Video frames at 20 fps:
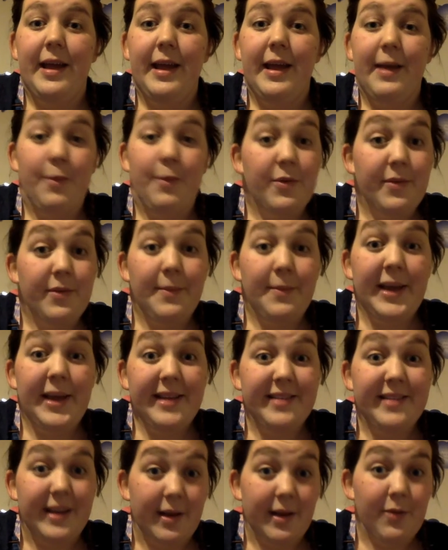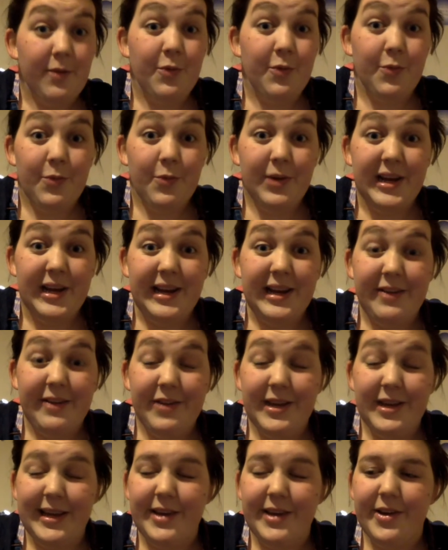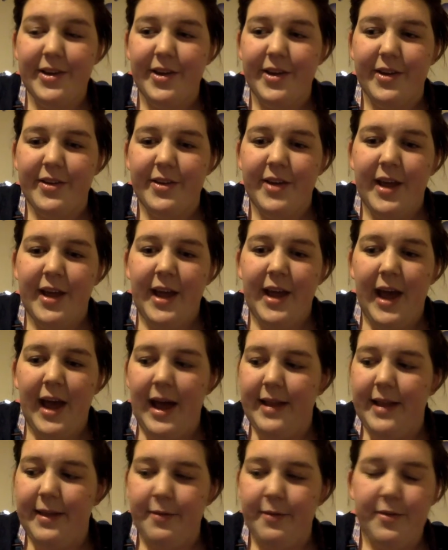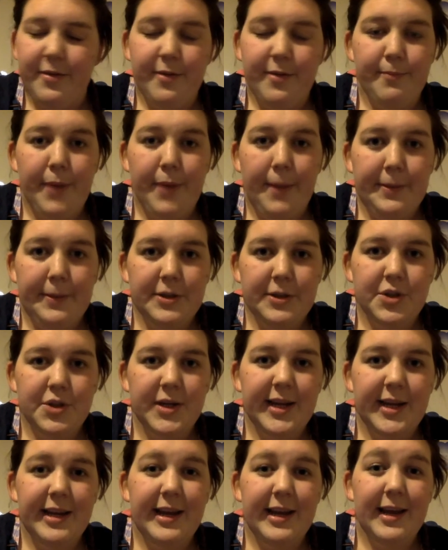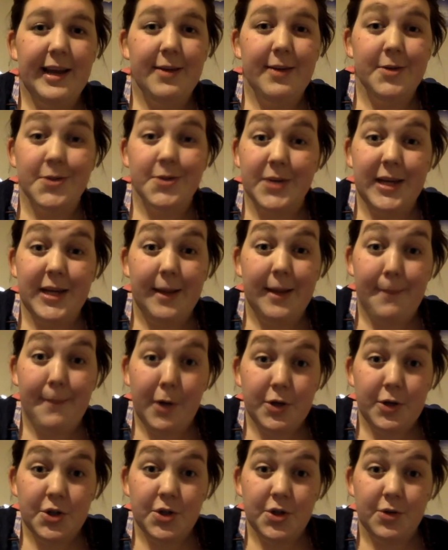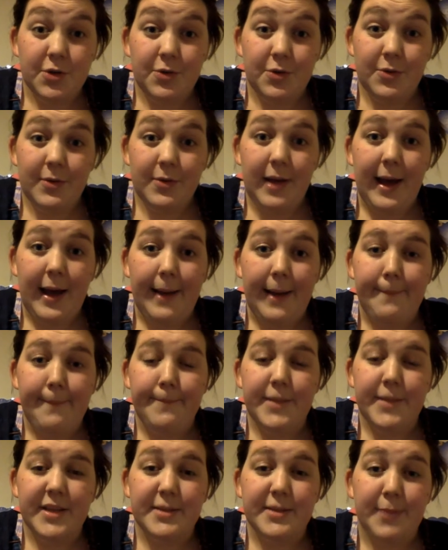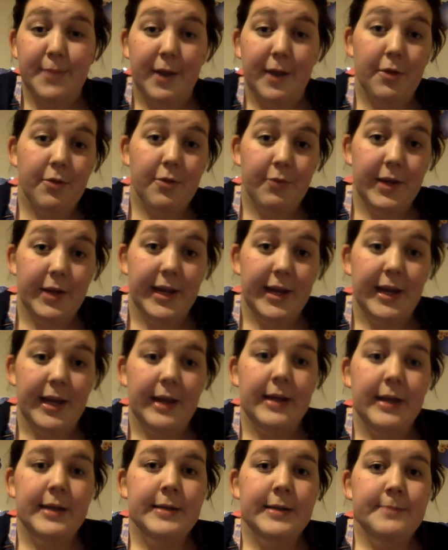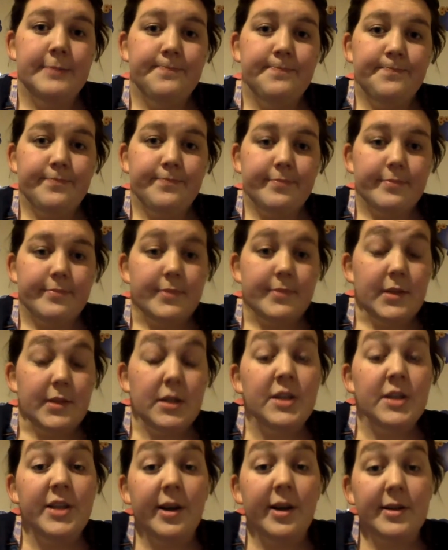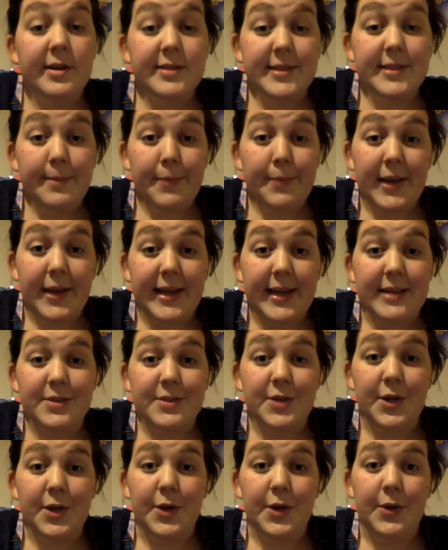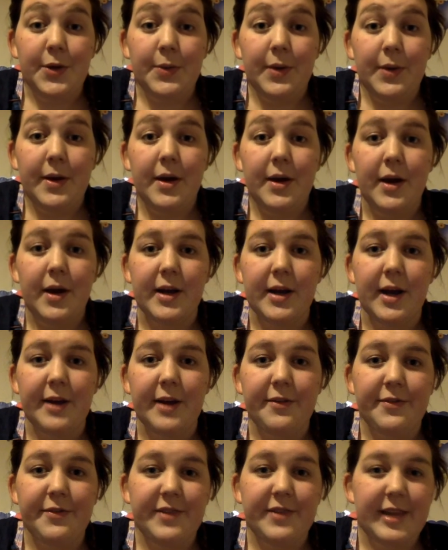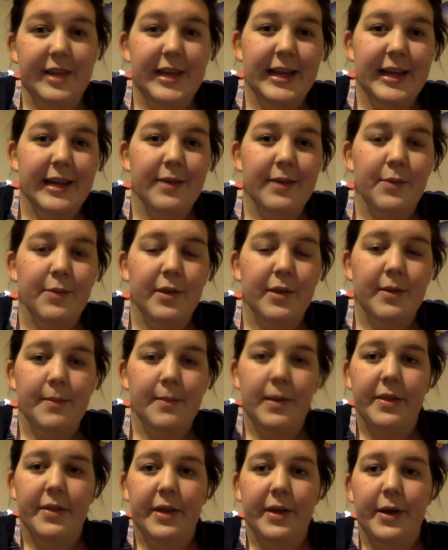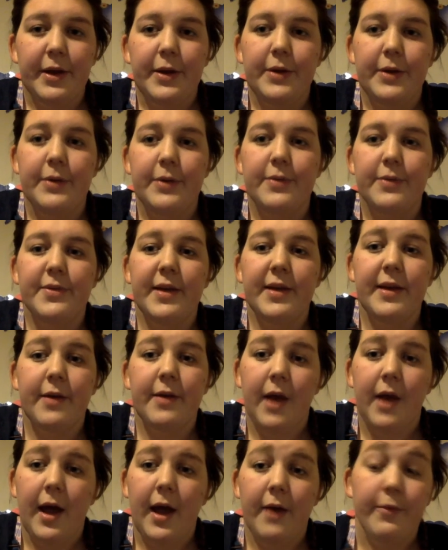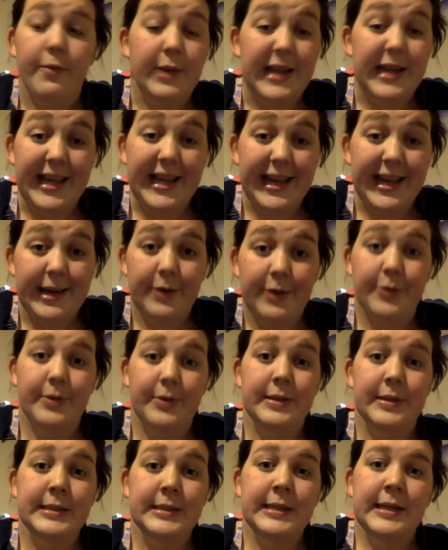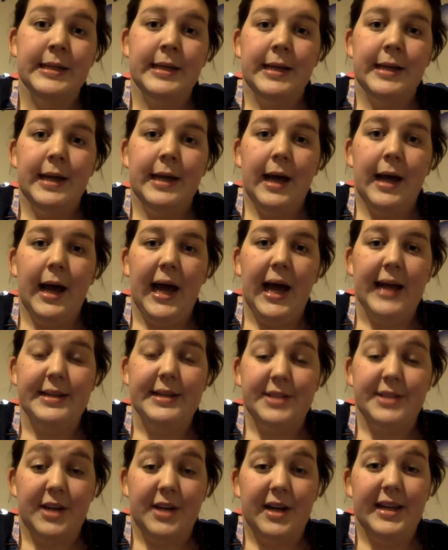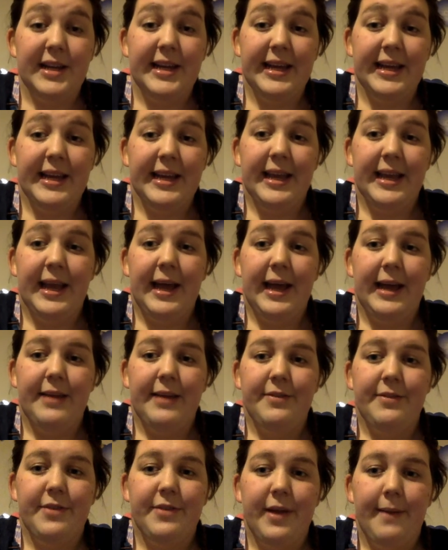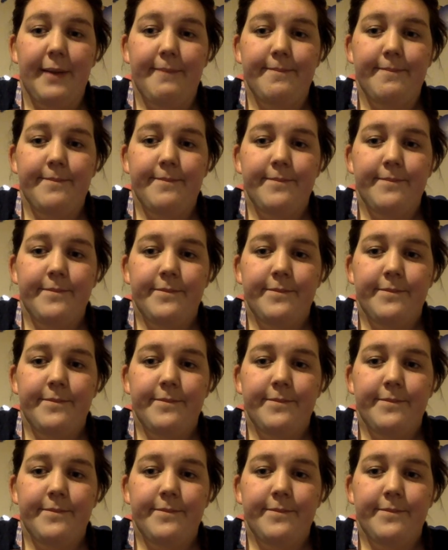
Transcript: it was amazing. It was really, really good. There was some puppetry in it. It was really emotional. It's about three young siblings who are kind of dealing with a mother who's really ill and dying, and